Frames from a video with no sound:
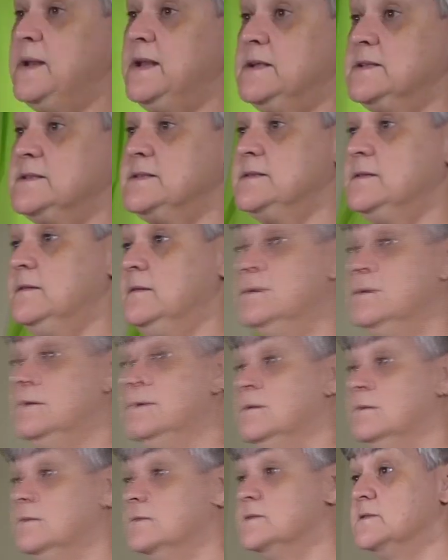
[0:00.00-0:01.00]
minutes.
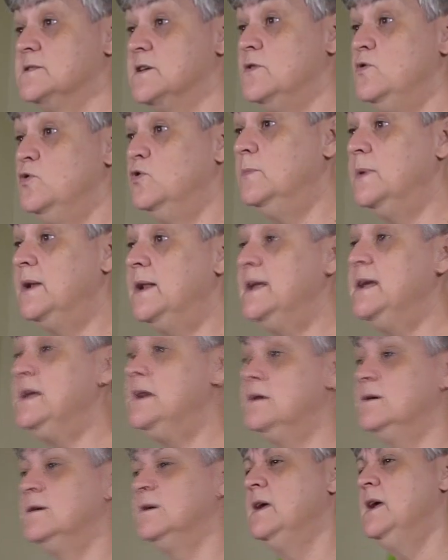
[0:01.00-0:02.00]
So normally
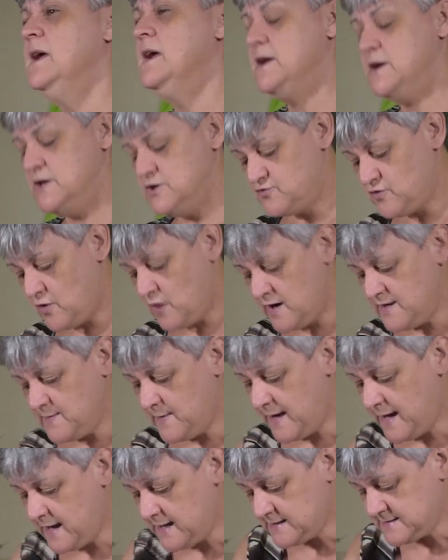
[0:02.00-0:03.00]
your dried
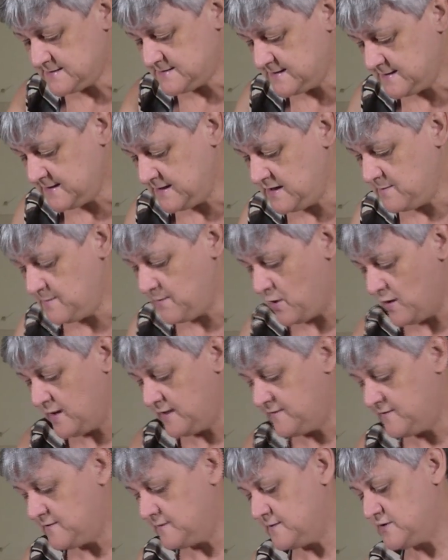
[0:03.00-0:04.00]
pasta that you're
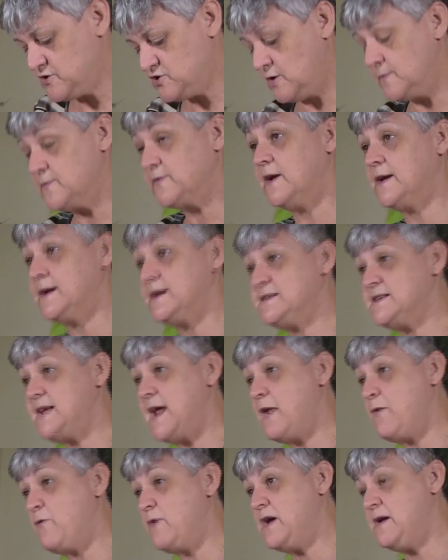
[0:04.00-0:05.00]
buying from the shops, like your
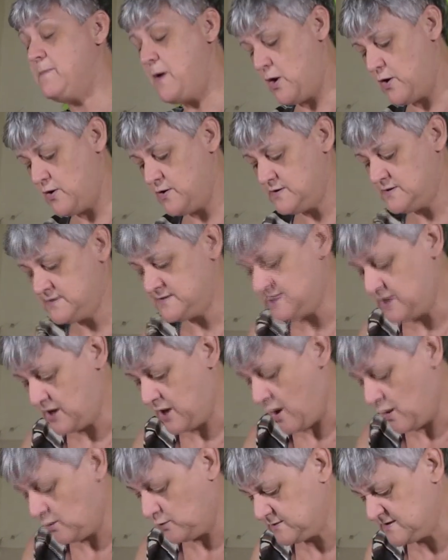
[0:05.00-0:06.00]
San Remo's and your
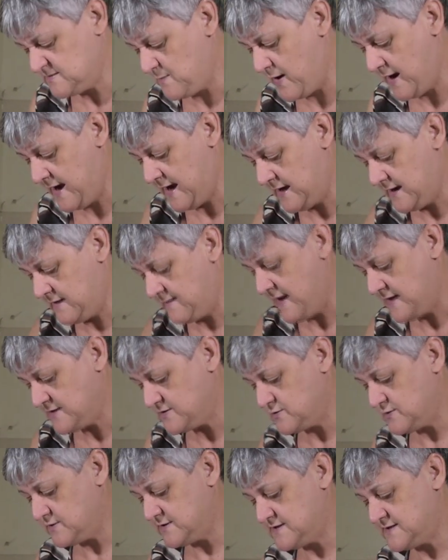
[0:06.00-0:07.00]
Cold Brine and that
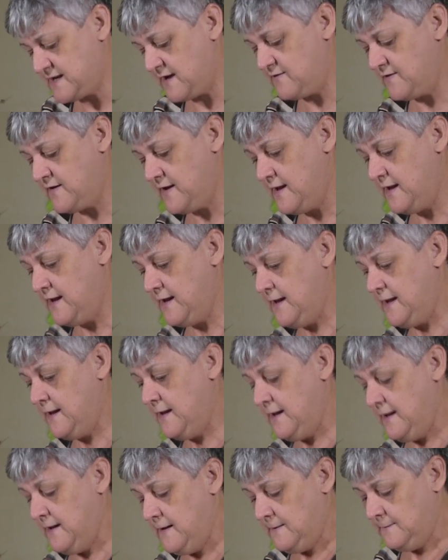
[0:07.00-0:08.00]
sort of stuff,
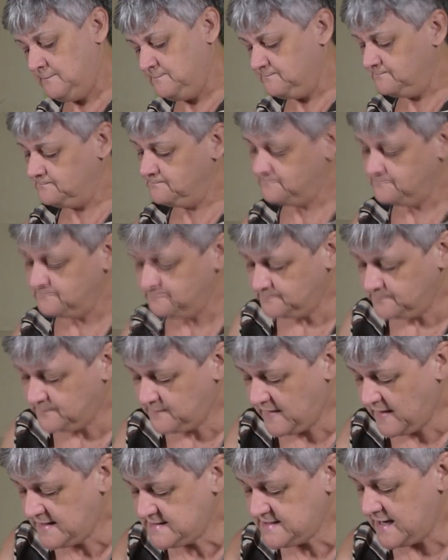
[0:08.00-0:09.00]

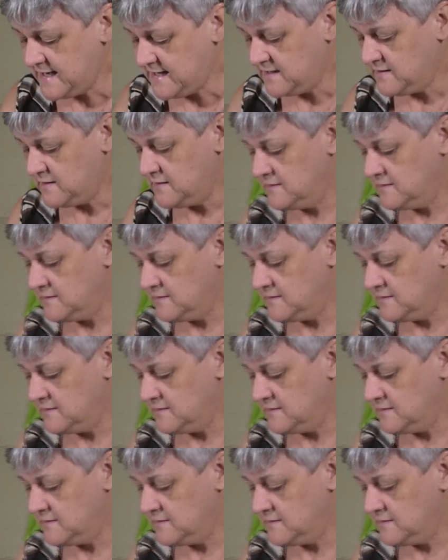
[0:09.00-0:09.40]
they take